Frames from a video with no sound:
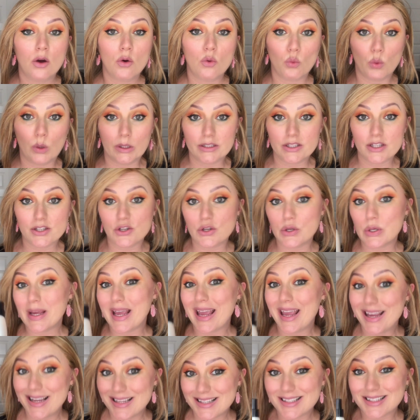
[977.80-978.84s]
once you
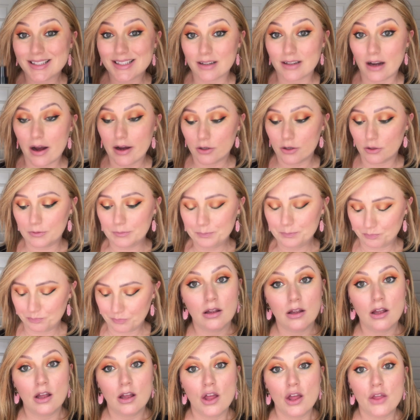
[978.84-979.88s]
heat style.
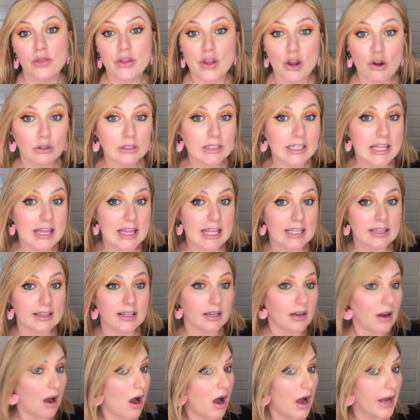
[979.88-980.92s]
The only thing
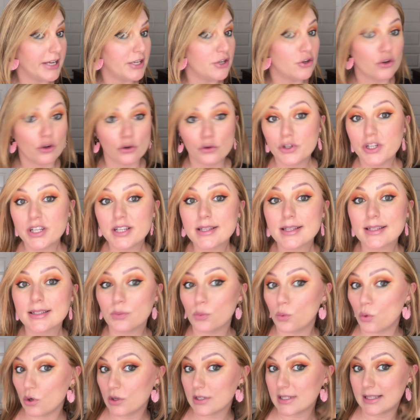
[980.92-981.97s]
that I
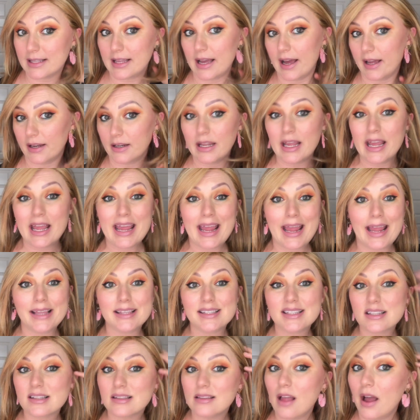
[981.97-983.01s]
noticed was that
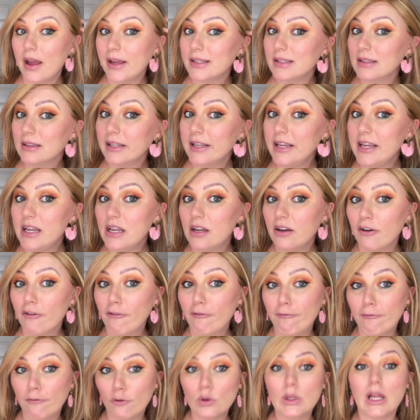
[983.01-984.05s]
it's slightly
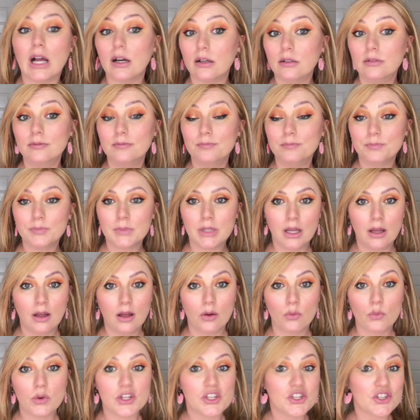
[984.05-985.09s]
fuller,
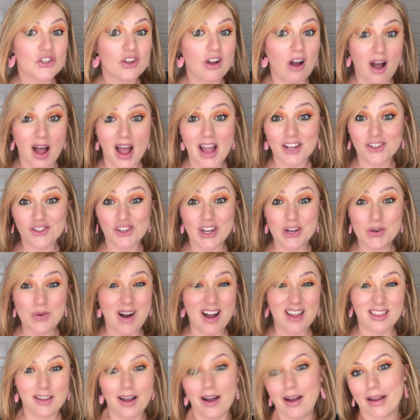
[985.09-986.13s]
which I actually
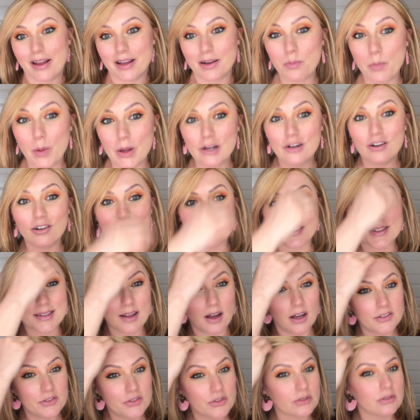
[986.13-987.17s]
quite like because
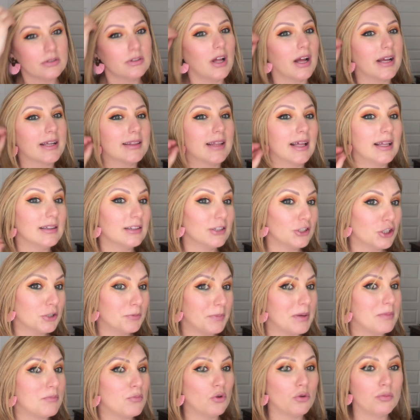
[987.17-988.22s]
I do like that little
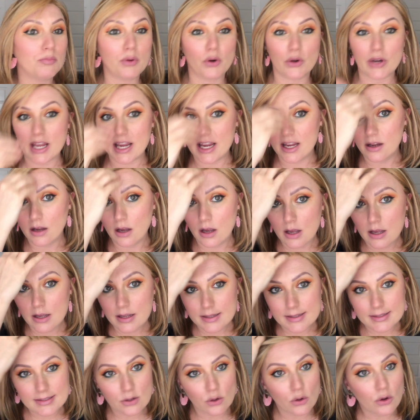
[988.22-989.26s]
bit more body.
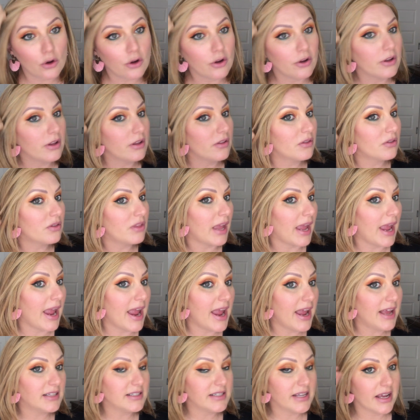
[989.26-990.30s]
So the
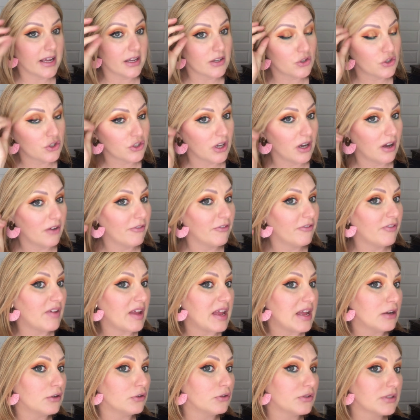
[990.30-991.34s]
hair texture
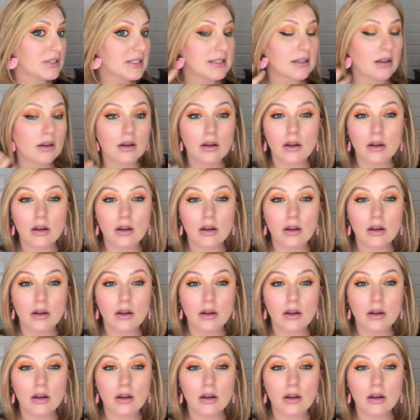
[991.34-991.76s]
feels